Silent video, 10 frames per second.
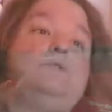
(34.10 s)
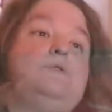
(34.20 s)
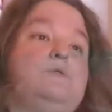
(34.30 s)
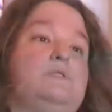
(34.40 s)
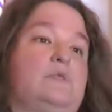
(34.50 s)

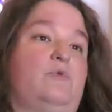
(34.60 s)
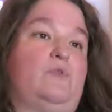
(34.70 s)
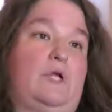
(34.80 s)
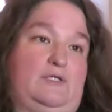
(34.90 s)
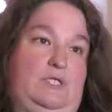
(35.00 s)
lose some of
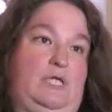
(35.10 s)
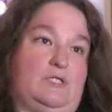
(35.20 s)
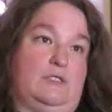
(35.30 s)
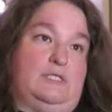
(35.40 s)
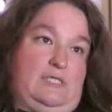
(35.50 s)
their
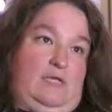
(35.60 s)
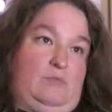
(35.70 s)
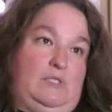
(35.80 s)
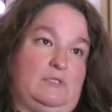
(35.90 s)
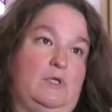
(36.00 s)
educational
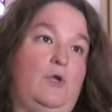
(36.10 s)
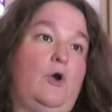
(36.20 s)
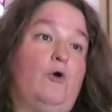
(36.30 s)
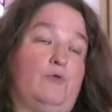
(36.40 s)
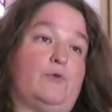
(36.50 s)
attainment
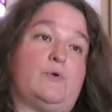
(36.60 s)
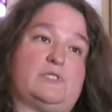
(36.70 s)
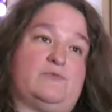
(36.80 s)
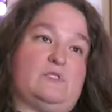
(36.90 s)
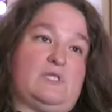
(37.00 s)
over the
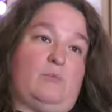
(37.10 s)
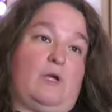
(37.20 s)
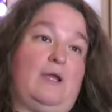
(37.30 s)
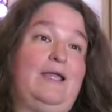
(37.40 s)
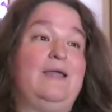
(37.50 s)
course of the
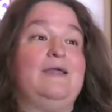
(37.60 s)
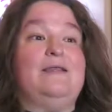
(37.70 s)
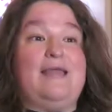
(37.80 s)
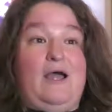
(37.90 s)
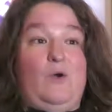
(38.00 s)
summer.
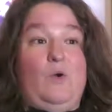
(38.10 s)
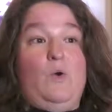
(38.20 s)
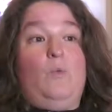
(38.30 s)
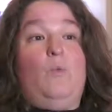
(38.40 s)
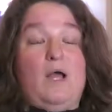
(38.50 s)
Now,
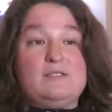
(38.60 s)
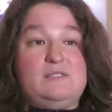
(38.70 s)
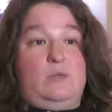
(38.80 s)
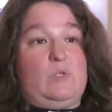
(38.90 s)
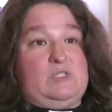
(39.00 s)
one
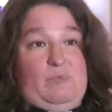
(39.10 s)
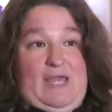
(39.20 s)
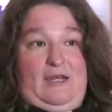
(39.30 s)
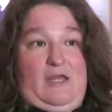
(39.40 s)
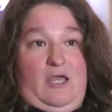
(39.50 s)
summer is
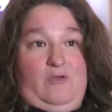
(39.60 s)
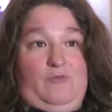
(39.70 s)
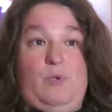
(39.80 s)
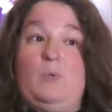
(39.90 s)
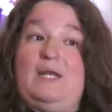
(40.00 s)
bad enough,
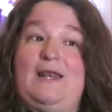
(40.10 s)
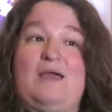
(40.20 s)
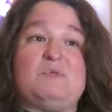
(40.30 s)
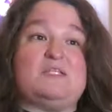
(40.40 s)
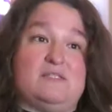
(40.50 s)
but when it
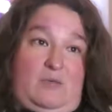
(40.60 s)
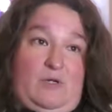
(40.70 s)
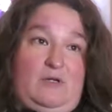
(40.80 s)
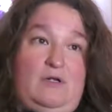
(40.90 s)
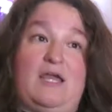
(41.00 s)
happens
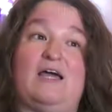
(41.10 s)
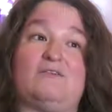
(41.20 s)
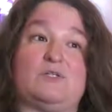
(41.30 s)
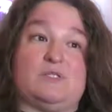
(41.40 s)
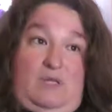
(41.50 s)
summer
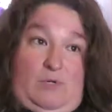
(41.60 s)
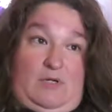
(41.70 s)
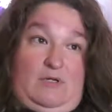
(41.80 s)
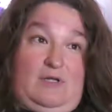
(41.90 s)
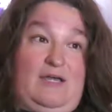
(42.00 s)
after summer
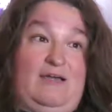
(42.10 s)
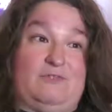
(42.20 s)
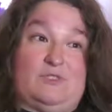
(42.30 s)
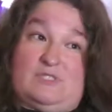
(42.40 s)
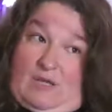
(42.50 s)

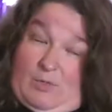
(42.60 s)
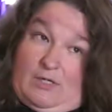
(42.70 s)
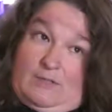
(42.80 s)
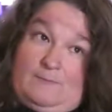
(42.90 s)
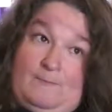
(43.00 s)
after
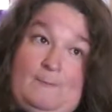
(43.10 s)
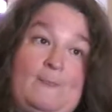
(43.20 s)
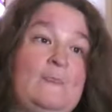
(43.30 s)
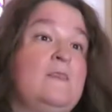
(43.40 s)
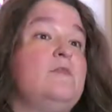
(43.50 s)
summer,
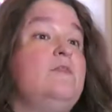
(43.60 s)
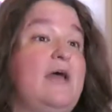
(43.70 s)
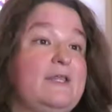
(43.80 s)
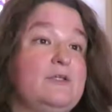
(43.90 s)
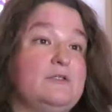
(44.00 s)

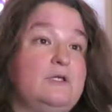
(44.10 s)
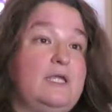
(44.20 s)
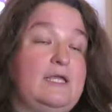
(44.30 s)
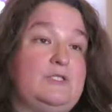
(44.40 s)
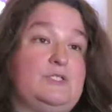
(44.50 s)
then you're
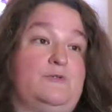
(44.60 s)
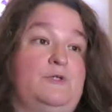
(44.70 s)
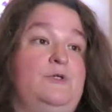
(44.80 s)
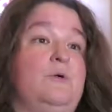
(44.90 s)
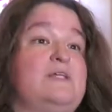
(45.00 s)
looking at
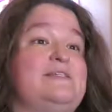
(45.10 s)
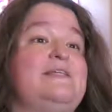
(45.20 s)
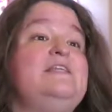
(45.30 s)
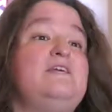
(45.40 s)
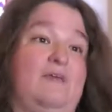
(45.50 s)
children who are
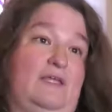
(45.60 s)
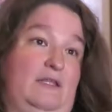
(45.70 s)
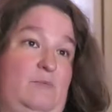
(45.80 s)
significantly